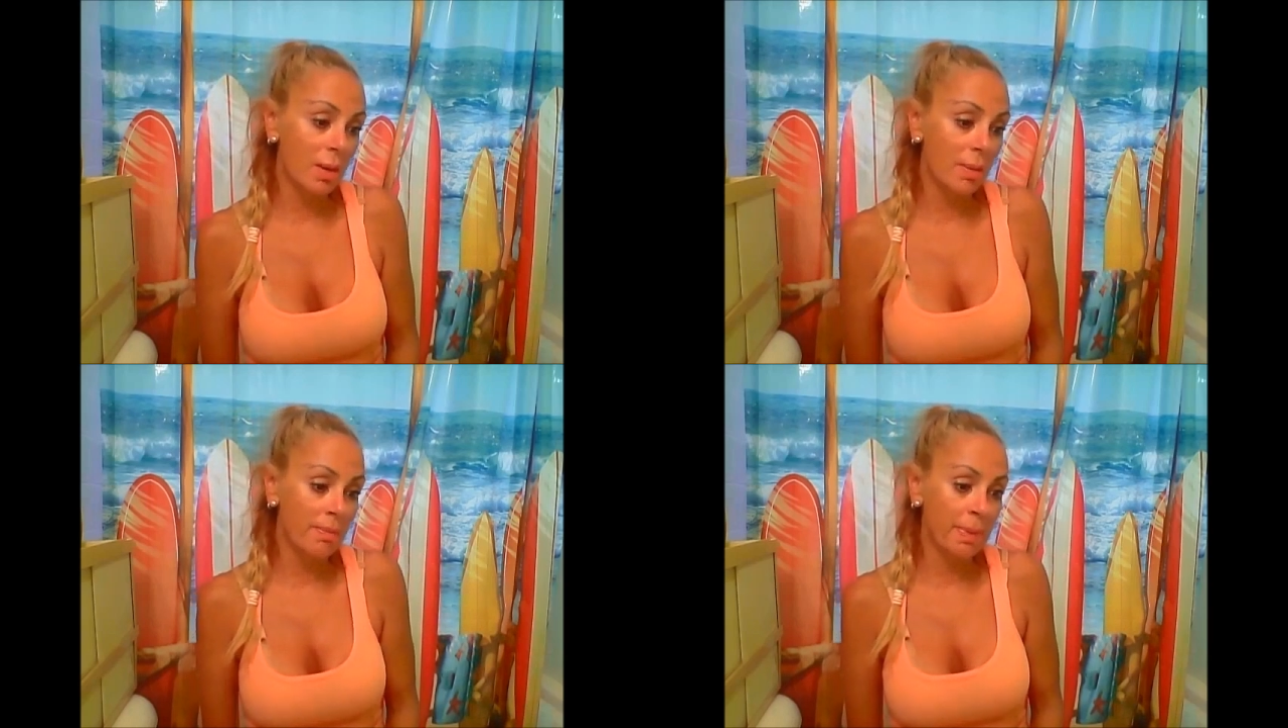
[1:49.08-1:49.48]

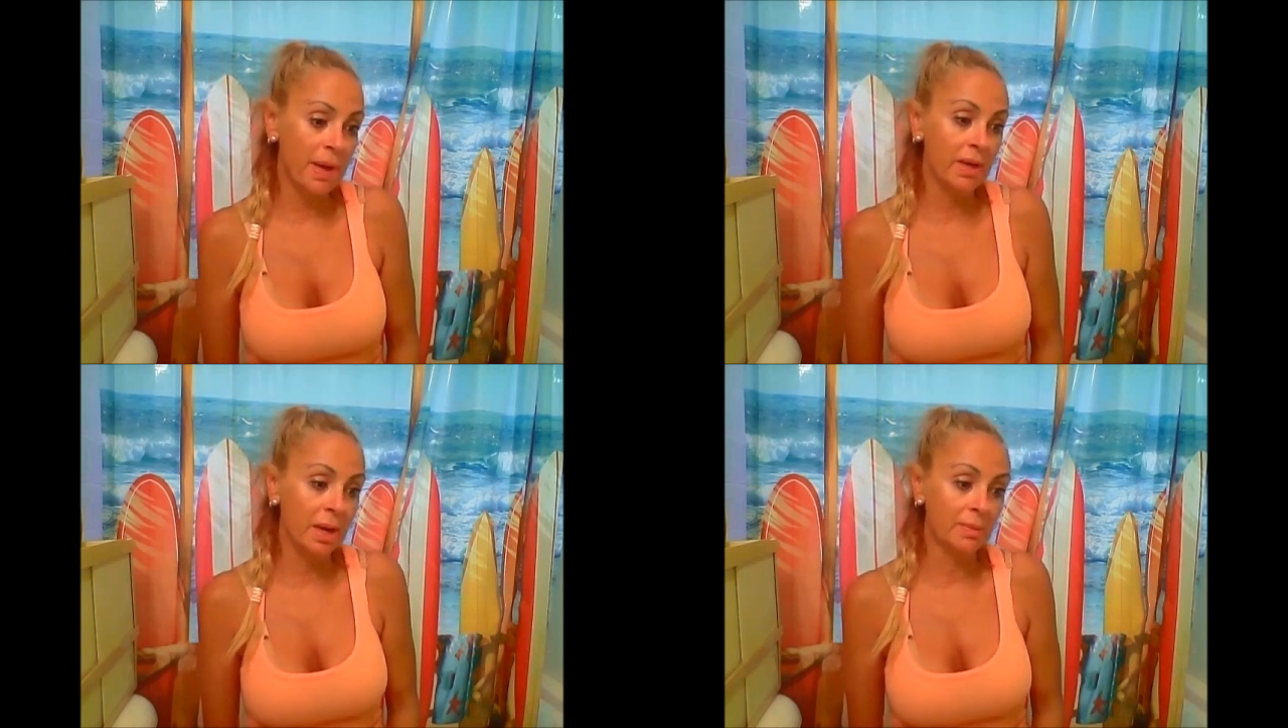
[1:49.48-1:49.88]

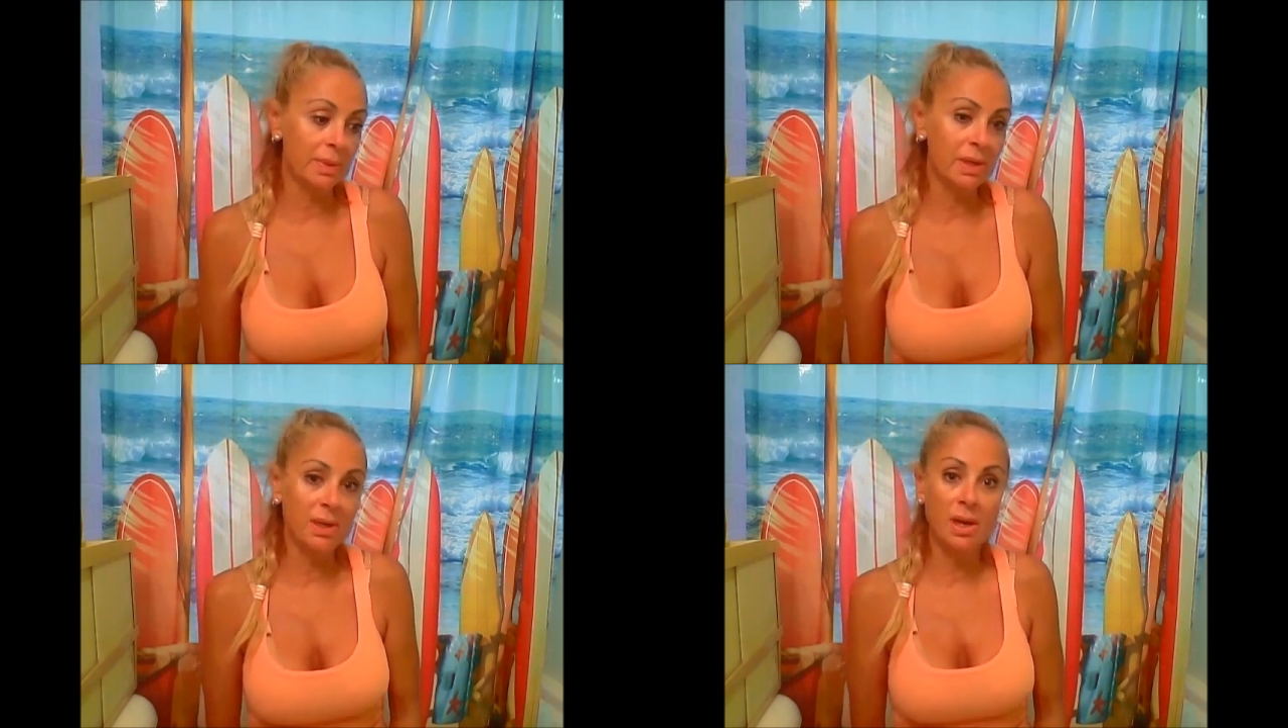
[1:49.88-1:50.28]
but
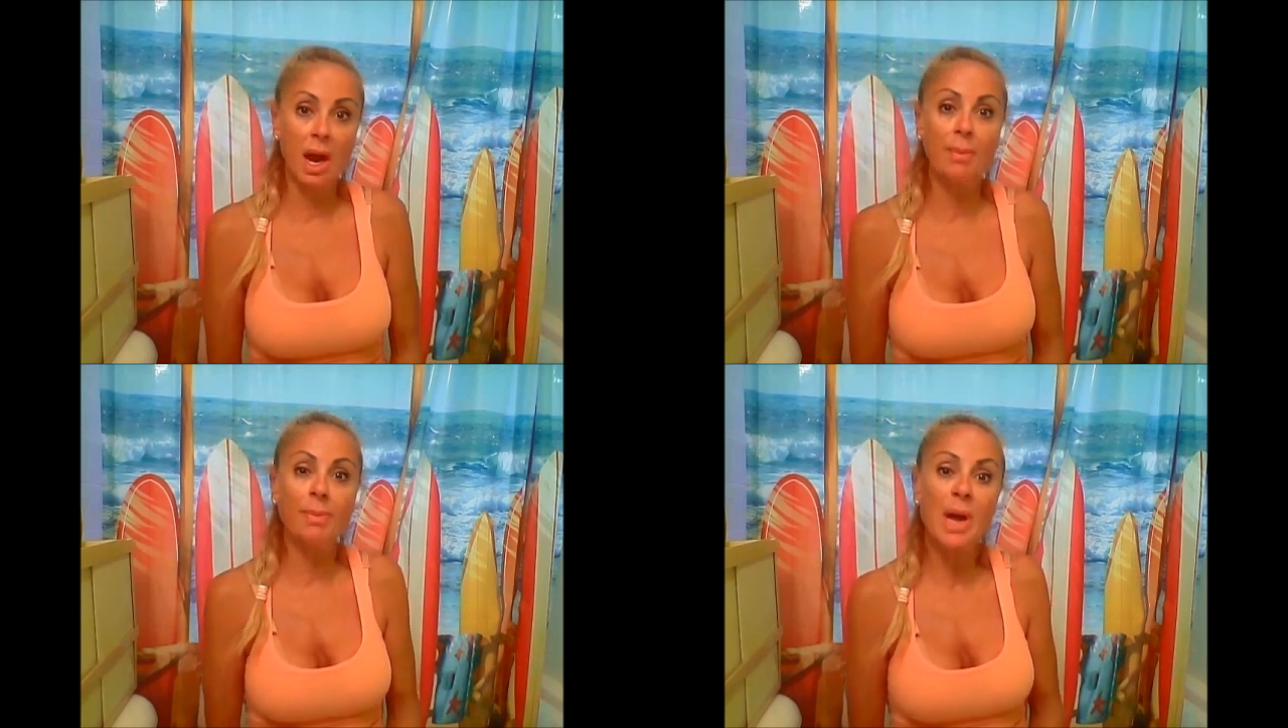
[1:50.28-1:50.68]
I'm
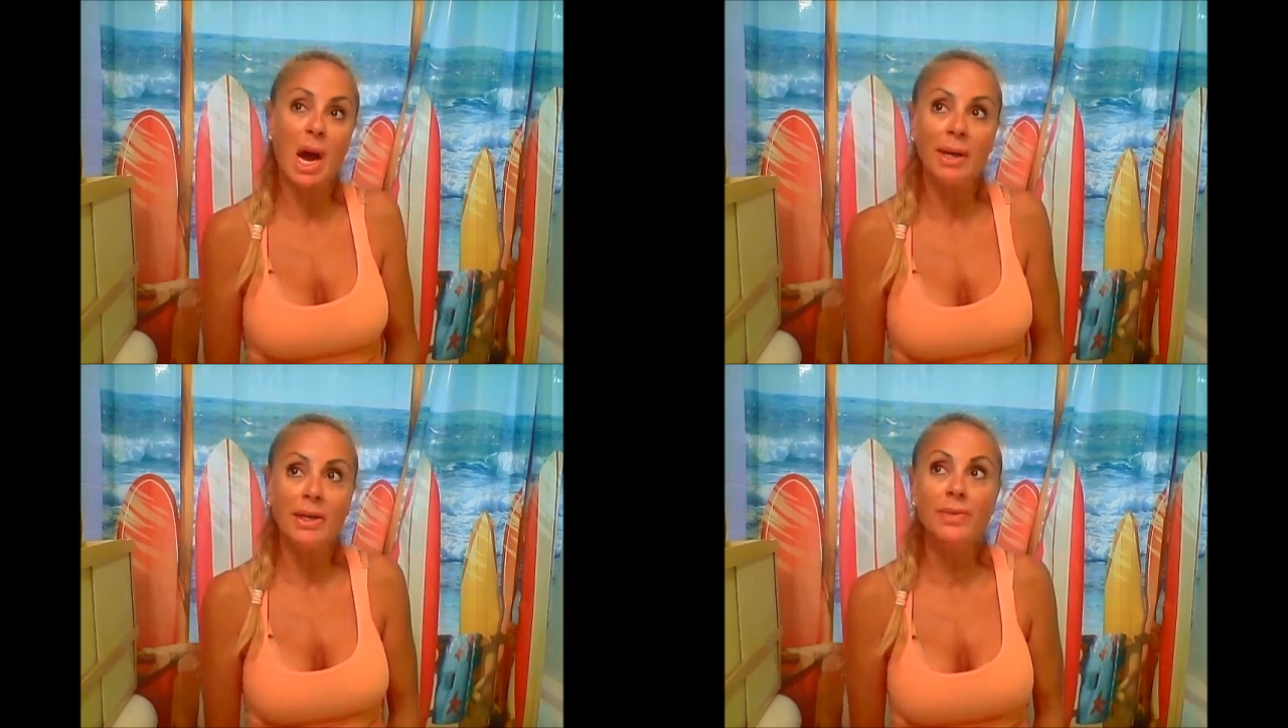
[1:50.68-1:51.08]
I'm
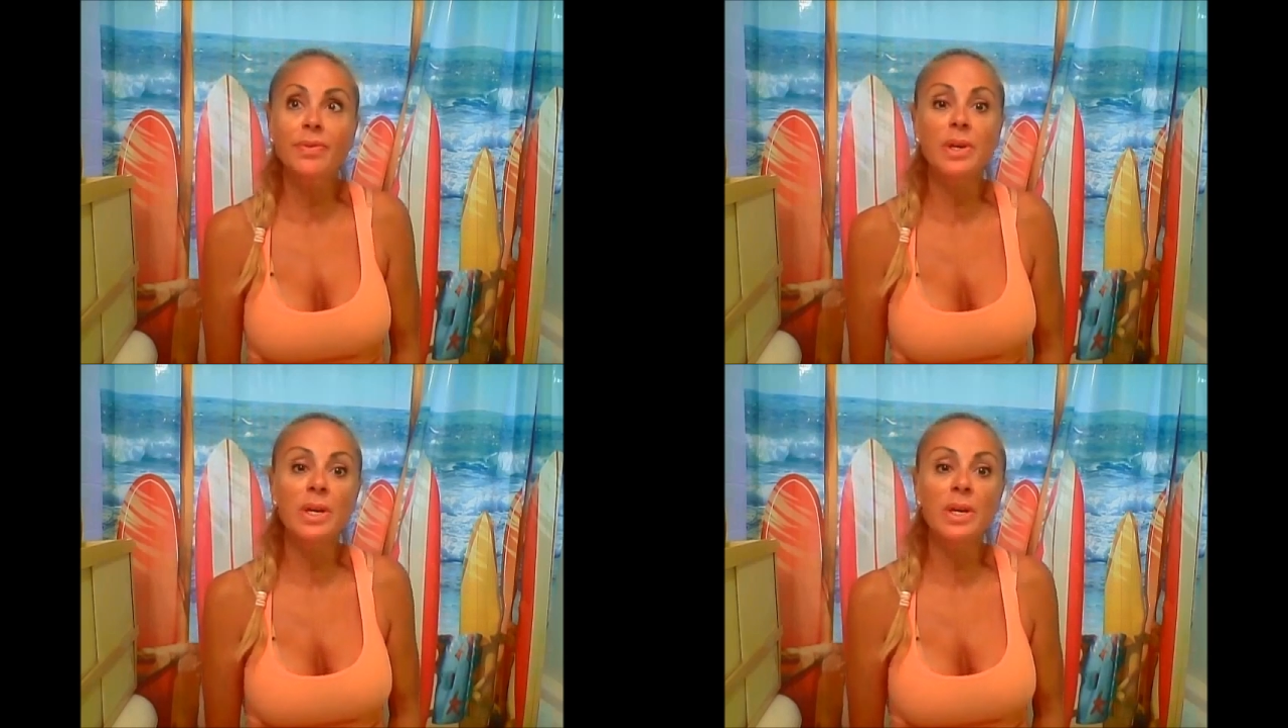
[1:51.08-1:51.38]
kind of